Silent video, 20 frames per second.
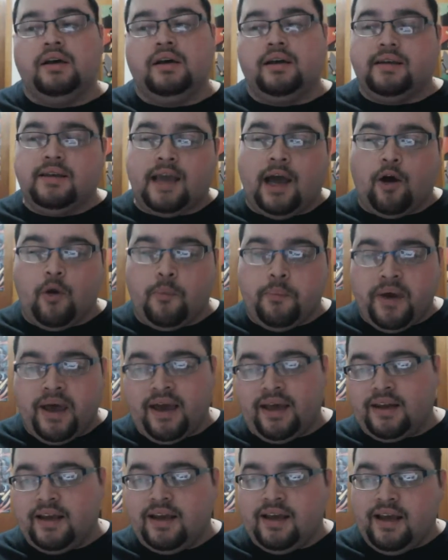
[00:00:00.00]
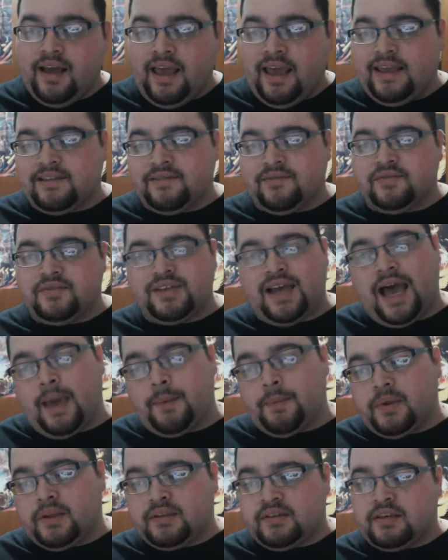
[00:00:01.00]
Yaopera, Ace of
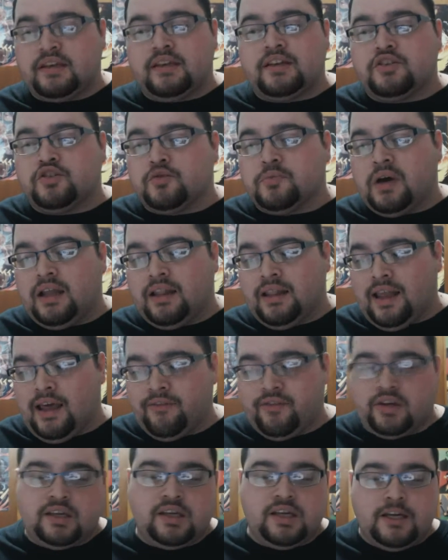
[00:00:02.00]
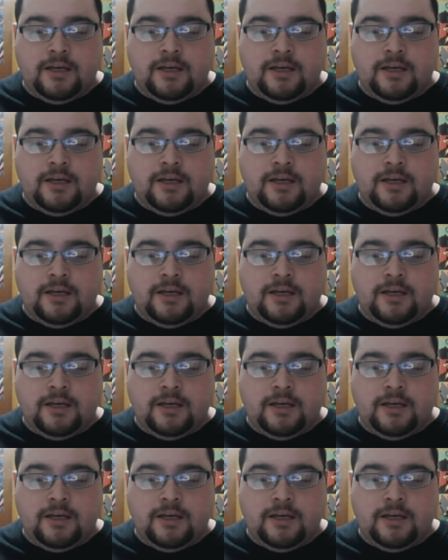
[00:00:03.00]
Diamonds, Inazuma 11.